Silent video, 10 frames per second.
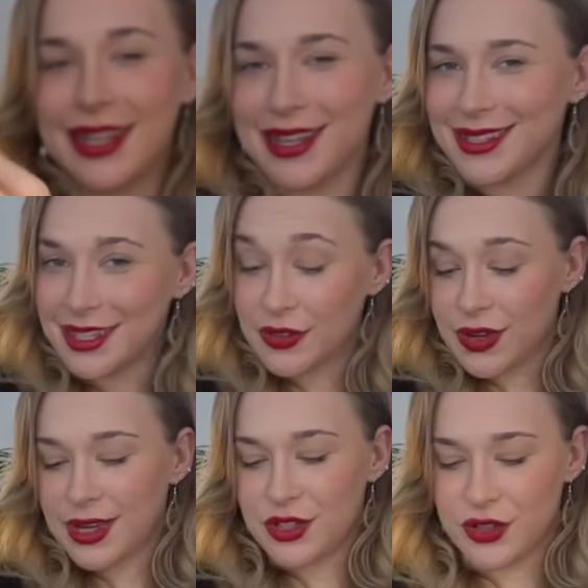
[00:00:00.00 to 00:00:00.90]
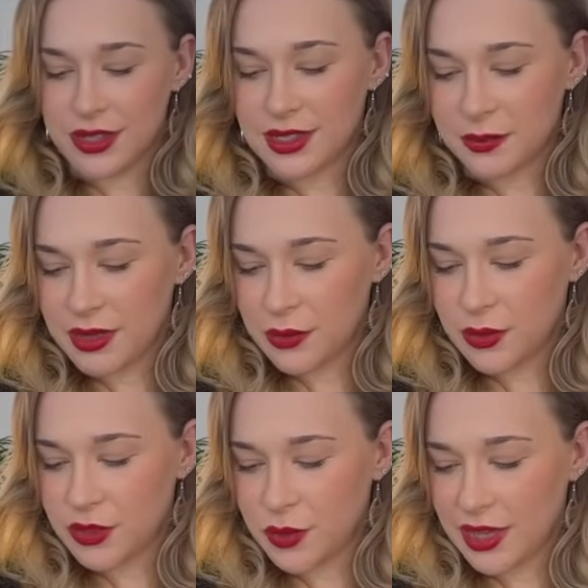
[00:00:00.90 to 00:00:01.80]
here, so that's very interesting. But there
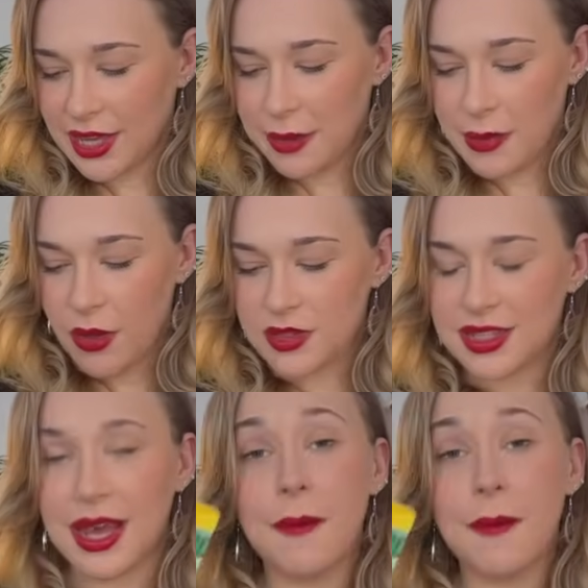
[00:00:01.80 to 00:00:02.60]
was one that came out. It's the